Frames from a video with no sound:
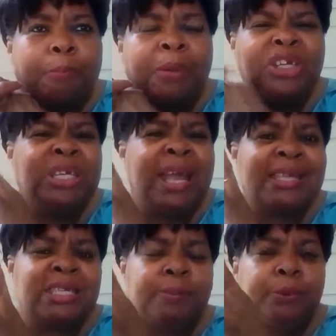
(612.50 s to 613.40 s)
But she
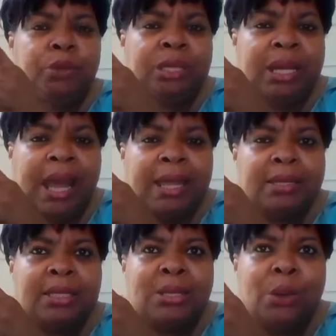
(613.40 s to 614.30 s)
got spooked a
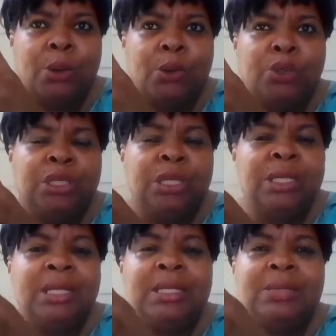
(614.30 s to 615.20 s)
lot. So she
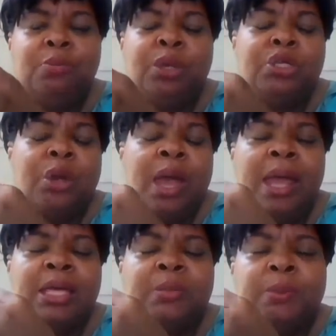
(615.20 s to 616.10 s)
didn't reach her
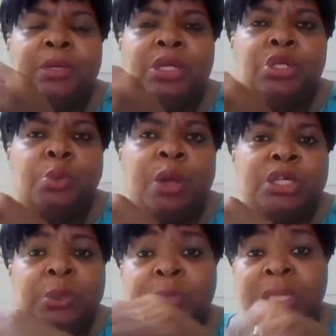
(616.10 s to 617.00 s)
highest potential while
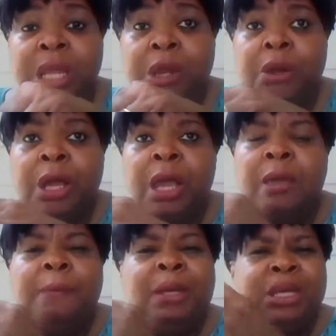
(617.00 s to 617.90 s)
she was here
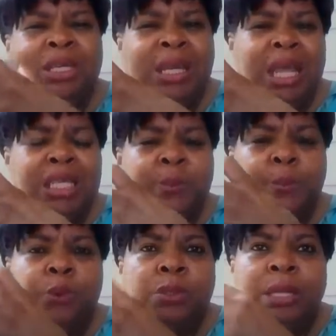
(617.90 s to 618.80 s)
because she got
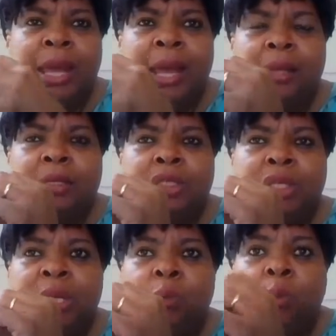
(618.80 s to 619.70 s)
spooked a lot.
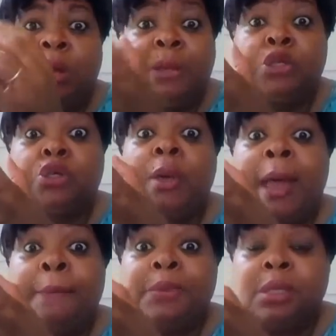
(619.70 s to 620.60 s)
She didn't want to be
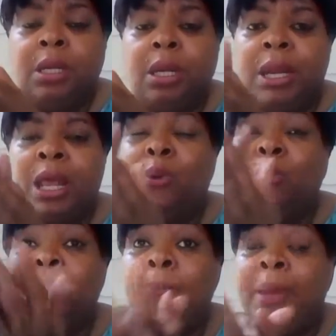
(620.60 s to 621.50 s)
trapped. And I don't
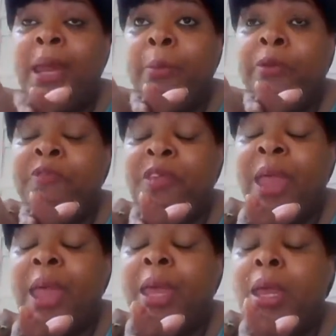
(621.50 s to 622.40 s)
really blame her for
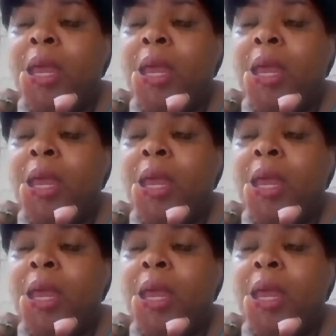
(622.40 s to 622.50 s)
that.